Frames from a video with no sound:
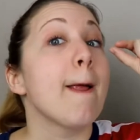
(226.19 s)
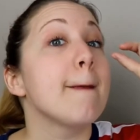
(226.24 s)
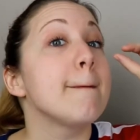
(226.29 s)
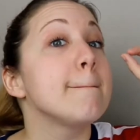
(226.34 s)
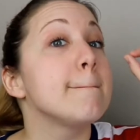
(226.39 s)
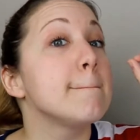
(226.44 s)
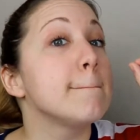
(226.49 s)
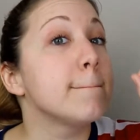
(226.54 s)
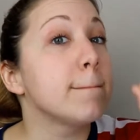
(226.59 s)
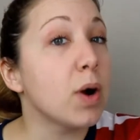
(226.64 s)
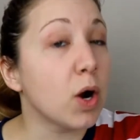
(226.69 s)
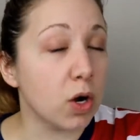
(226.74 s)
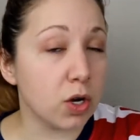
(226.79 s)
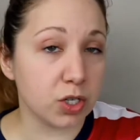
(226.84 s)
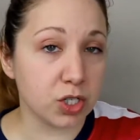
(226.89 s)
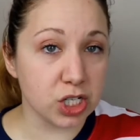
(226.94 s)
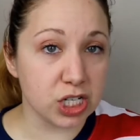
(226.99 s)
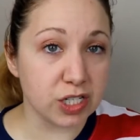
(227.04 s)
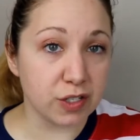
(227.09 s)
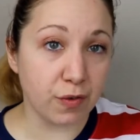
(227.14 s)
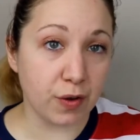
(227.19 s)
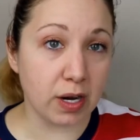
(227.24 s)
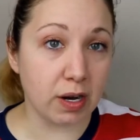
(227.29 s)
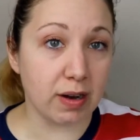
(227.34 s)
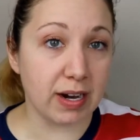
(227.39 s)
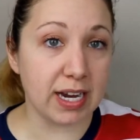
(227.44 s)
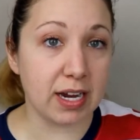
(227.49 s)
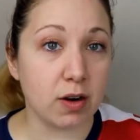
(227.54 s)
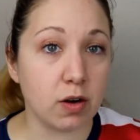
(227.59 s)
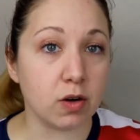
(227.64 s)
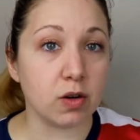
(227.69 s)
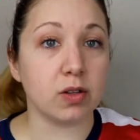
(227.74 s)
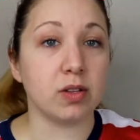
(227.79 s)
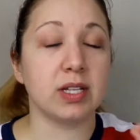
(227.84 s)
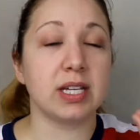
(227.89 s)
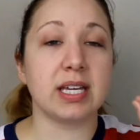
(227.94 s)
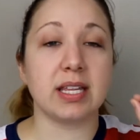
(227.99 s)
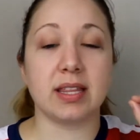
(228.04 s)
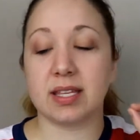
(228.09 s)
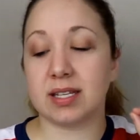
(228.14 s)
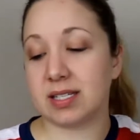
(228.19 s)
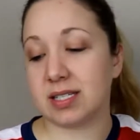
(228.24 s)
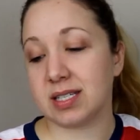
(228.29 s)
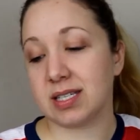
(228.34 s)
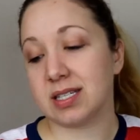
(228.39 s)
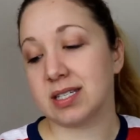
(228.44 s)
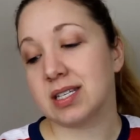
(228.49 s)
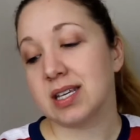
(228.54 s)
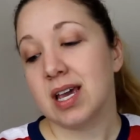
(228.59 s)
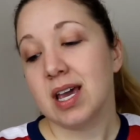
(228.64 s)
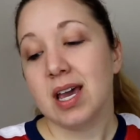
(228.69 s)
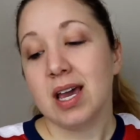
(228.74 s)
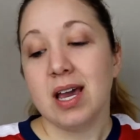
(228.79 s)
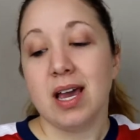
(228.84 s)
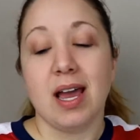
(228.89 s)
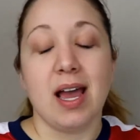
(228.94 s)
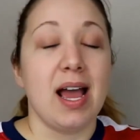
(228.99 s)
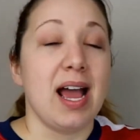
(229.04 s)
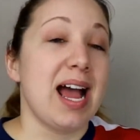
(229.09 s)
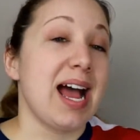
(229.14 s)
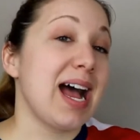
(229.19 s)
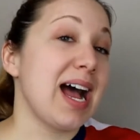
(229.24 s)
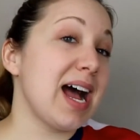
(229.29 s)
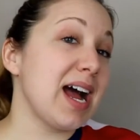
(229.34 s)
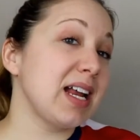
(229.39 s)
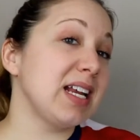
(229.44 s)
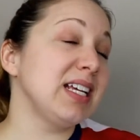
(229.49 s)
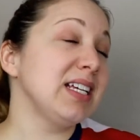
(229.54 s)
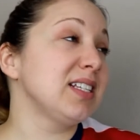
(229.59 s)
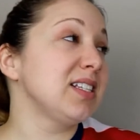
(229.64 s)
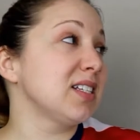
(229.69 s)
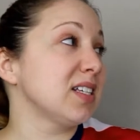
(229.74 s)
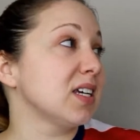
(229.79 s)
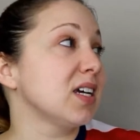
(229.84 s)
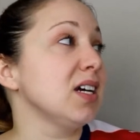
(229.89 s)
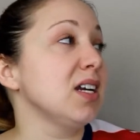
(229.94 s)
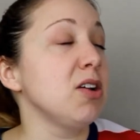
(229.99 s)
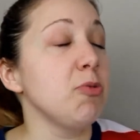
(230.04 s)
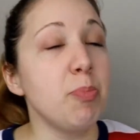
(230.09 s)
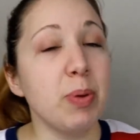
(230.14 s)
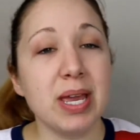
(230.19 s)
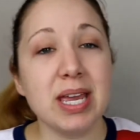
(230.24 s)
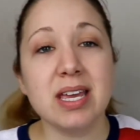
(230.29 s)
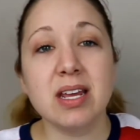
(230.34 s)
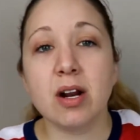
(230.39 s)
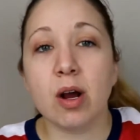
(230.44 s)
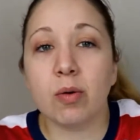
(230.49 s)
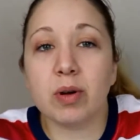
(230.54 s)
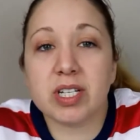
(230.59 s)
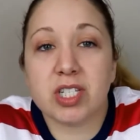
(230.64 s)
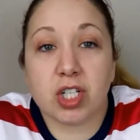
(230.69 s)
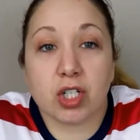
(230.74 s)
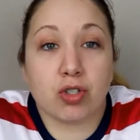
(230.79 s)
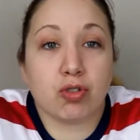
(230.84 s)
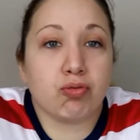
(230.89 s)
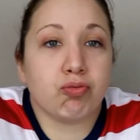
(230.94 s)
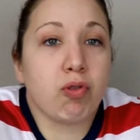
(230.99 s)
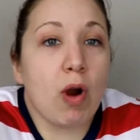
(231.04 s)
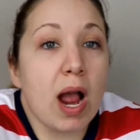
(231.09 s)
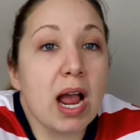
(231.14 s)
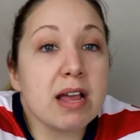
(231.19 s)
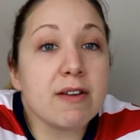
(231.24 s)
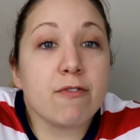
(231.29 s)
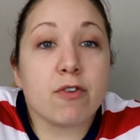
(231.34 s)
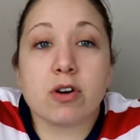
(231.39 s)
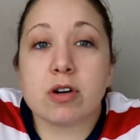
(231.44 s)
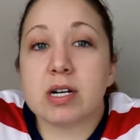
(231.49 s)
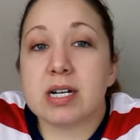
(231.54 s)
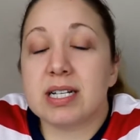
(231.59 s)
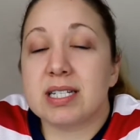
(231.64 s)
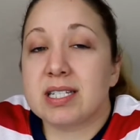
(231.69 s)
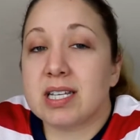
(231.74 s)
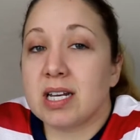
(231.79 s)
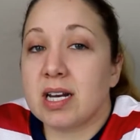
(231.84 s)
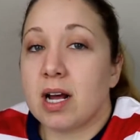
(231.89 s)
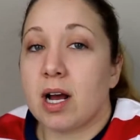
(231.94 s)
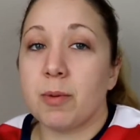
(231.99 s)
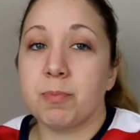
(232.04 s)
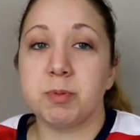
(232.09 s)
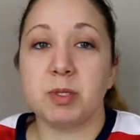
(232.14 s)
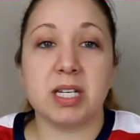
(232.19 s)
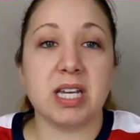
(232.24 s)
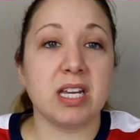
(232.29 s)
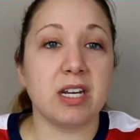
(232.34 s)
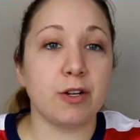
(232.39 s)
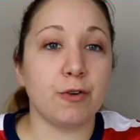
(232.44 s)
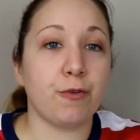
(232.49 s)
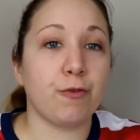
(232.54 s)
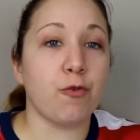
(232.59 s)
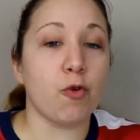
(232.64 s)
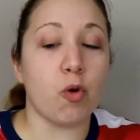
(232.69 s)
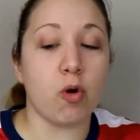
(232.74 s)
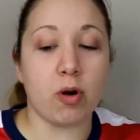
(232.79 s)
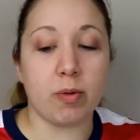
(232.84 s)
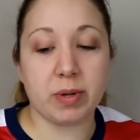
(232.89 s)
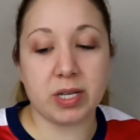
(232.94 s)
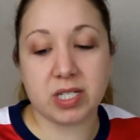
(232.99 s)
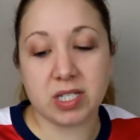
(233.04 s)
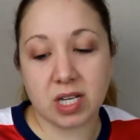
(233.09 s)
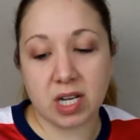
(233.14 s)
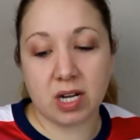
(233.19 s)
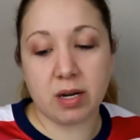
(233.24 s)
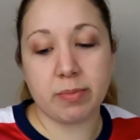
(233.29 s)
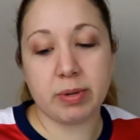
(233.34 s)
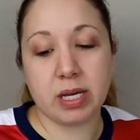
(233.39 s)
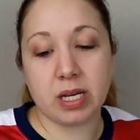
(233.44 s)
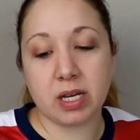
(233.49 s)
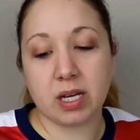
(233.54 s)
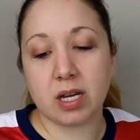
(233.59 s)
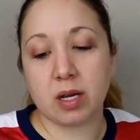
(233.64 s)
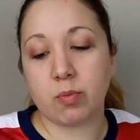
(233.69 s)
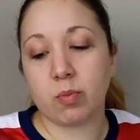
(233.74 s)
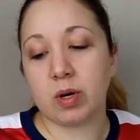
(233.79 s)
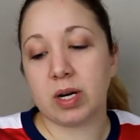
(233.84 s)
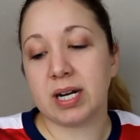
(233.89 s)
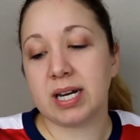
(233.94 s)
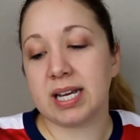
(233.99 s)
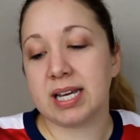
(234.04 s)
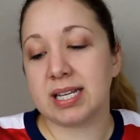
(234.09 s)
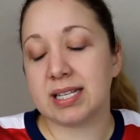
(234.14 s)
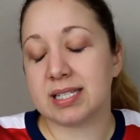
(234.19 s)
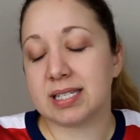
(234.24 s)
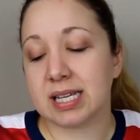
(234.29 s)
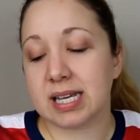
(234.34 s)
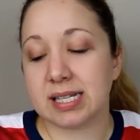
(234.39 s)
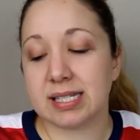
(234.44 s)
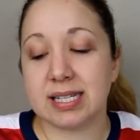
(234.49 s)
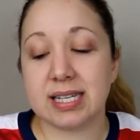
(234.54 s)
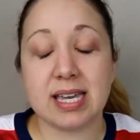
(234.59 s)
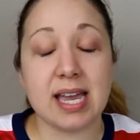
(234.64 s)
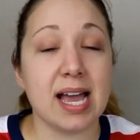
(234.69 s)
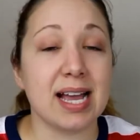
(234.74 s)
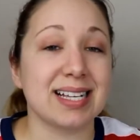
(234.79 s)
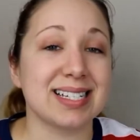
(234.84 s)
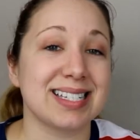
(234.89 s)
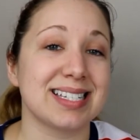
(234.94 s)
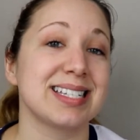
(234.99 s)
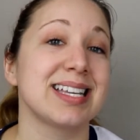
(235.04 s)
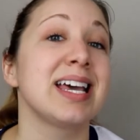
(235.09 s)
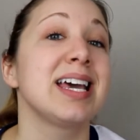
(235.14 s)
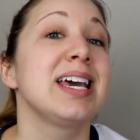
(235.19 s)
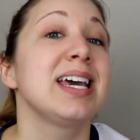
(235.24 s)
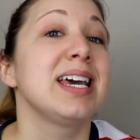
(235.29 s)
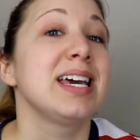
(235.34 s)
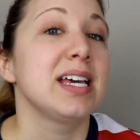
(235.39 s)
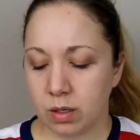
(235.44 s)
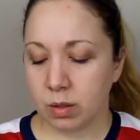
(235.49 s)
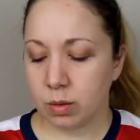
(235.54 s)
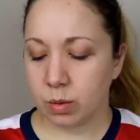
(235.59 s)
March is very early. It's going to be, you know, it's a driver. It's an updated form. It's going to be a good one. It's a DX,